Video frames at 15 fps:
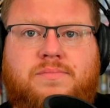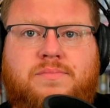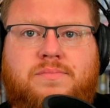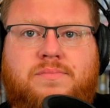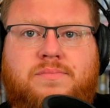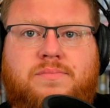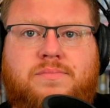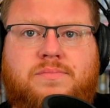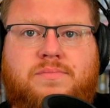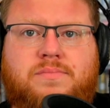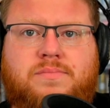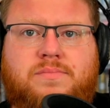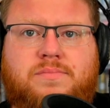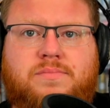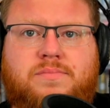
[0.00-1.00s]

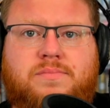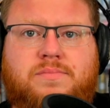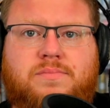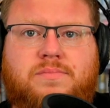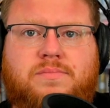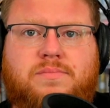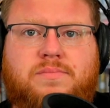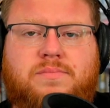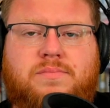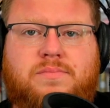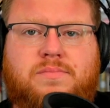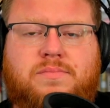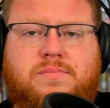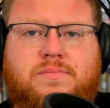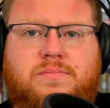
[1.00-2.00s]

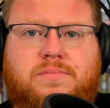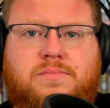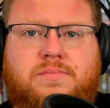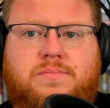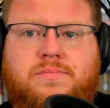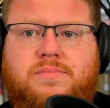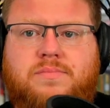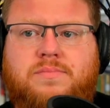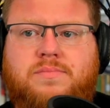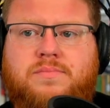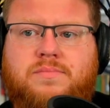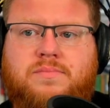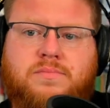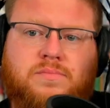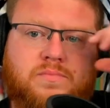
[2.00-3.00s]

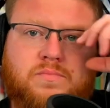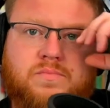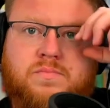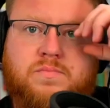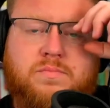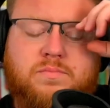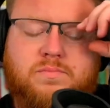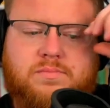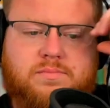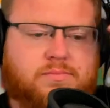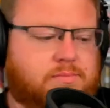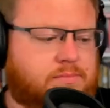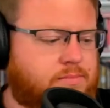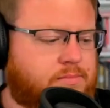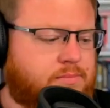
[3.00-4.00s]

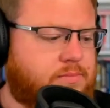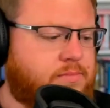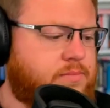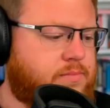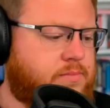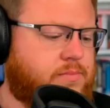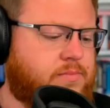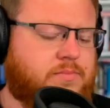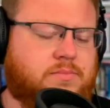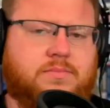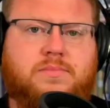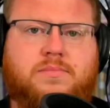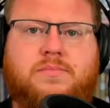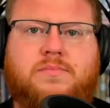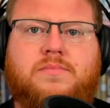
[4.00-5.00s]

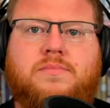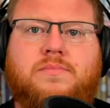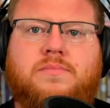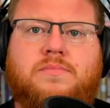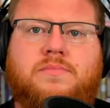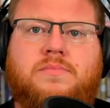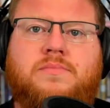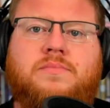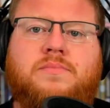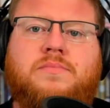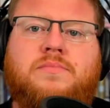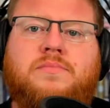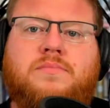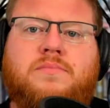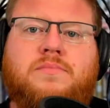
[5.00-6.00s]

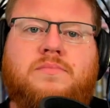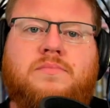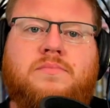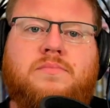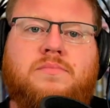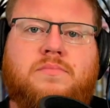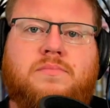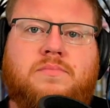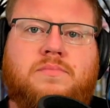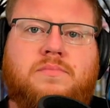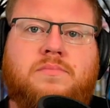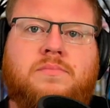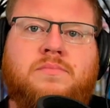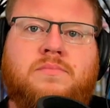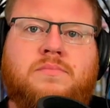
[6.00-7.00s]

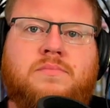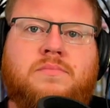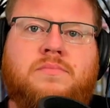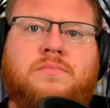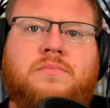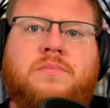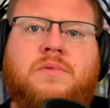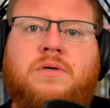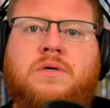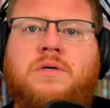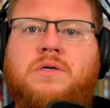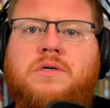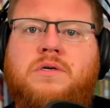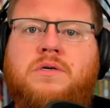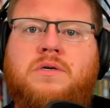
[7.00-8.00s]
The person shown says nothing.